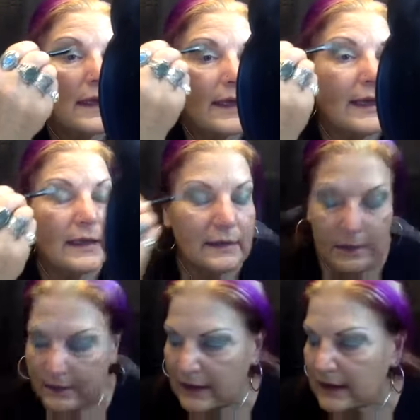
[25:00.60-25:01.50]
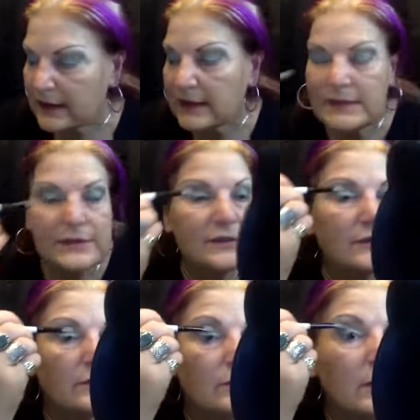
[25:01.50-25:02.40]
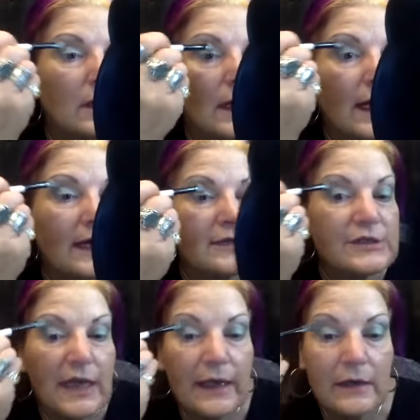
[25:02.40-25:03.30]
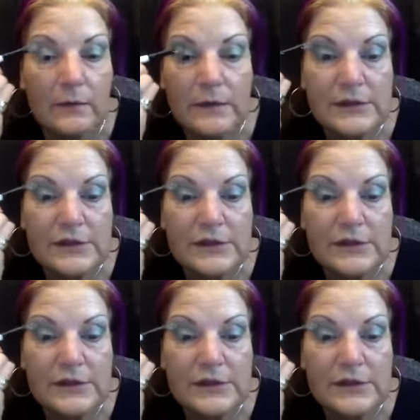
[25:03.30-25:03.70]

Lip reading: And the key to eyeshadow with